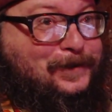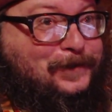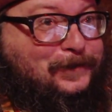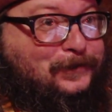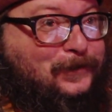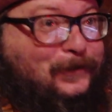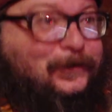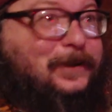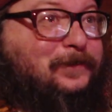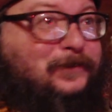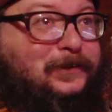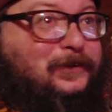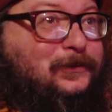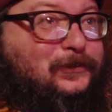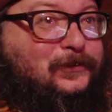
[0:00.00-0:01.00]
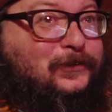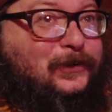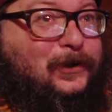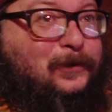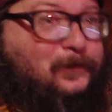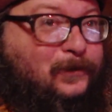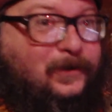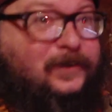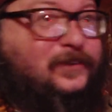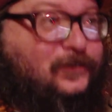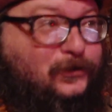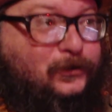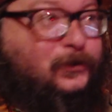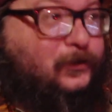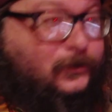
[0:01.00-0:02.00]
don't ever use a works
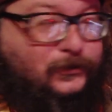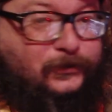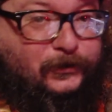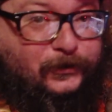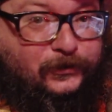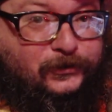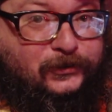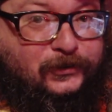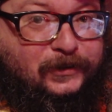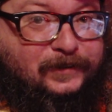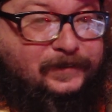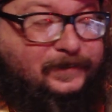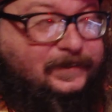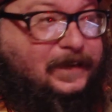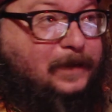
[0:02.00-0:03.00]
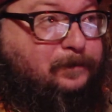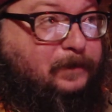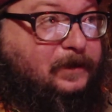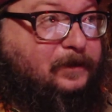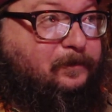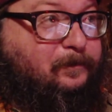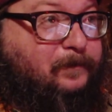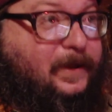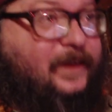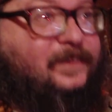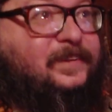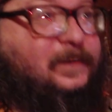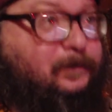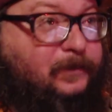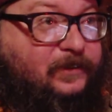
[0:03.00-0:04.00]
Google search to type in
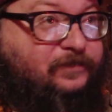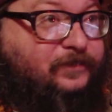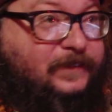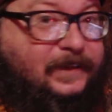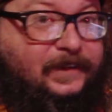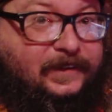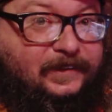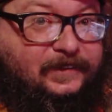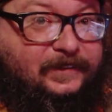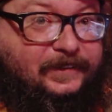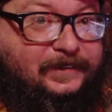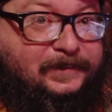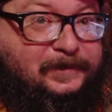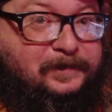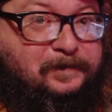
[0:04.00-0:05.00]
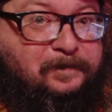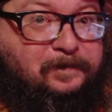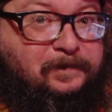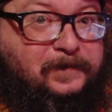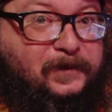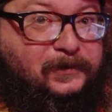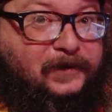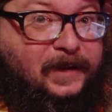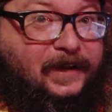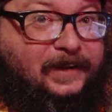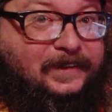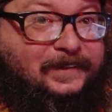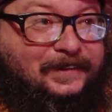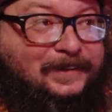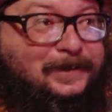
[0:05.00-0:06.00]
mastaba phonetically.
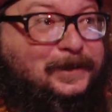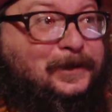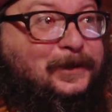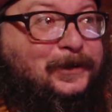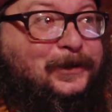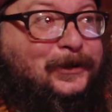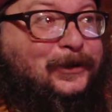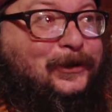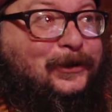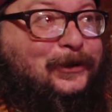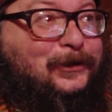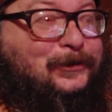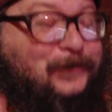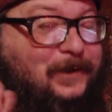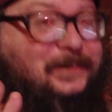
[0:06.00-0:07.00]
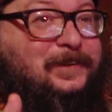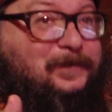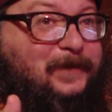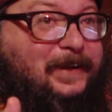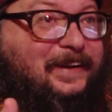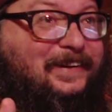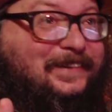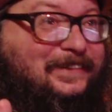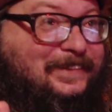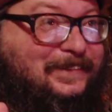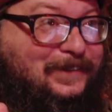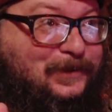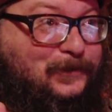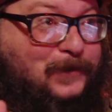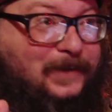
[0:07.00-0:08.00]
Okay? Trust me,
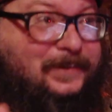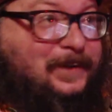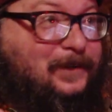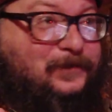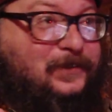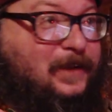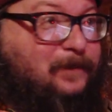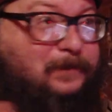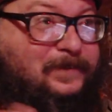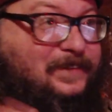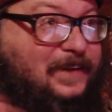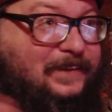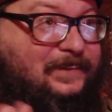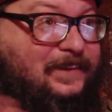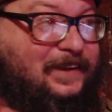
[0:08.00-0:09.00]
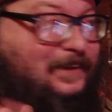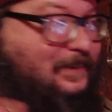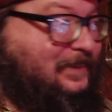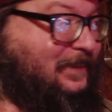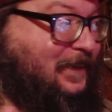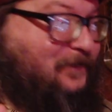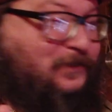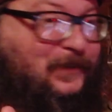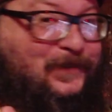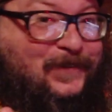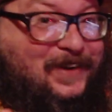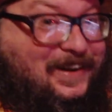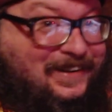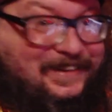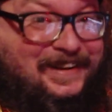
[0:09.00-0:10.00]
what comes up is not the kind of stuff you
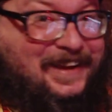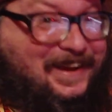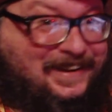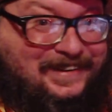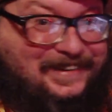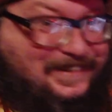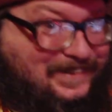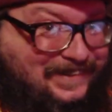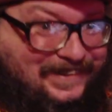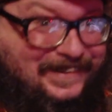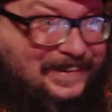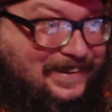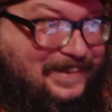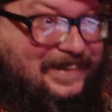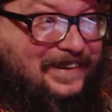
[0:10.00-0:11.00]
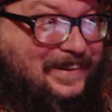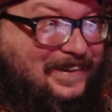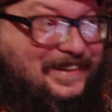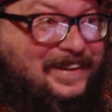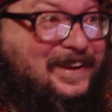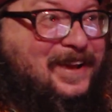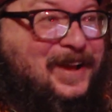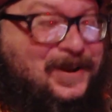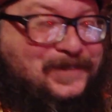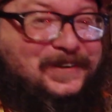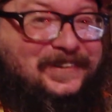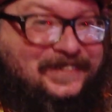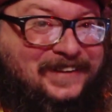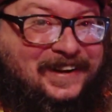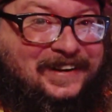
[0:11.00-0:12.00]
want to get when you're 9